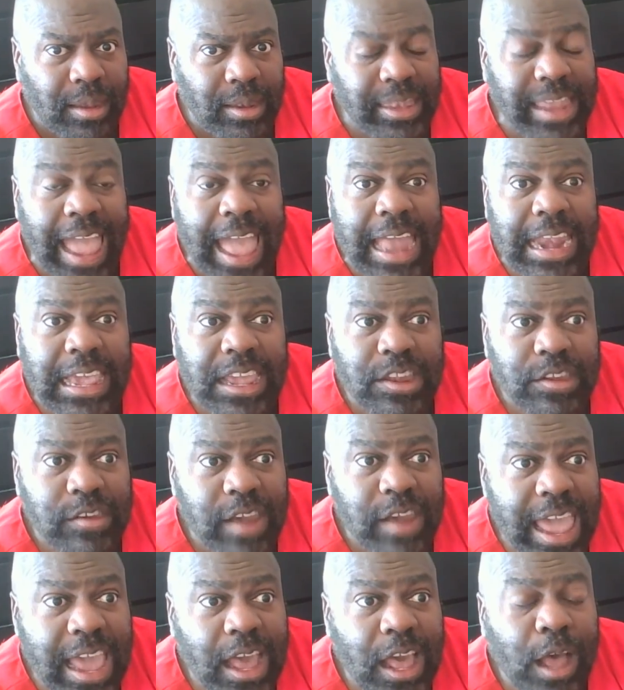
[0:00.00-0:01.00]
Danny
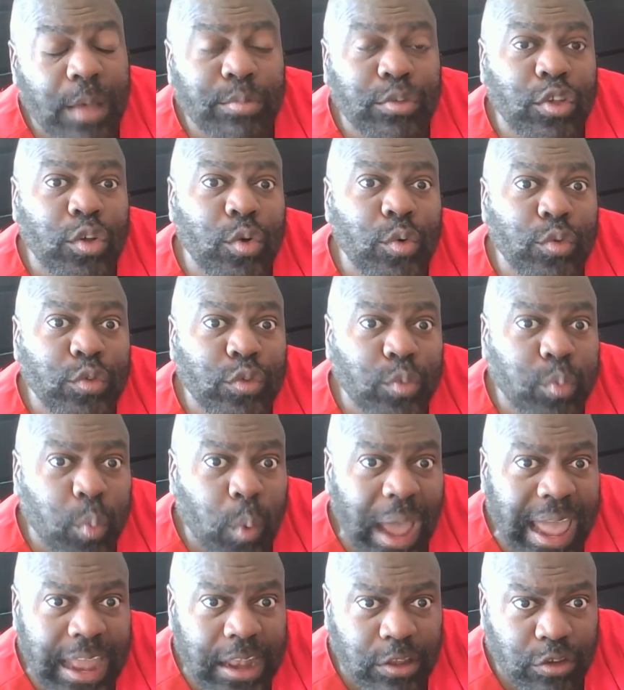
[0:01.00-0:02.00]
Jacobs, who's
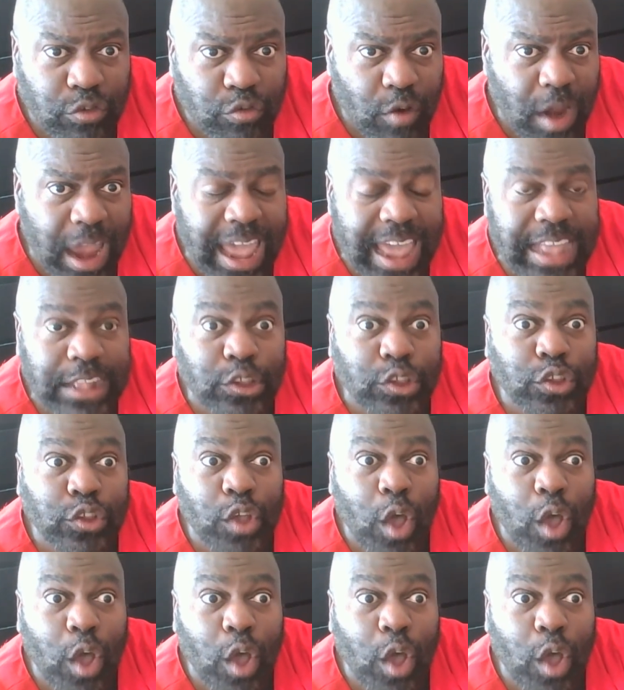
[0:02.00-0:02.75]
weight drained,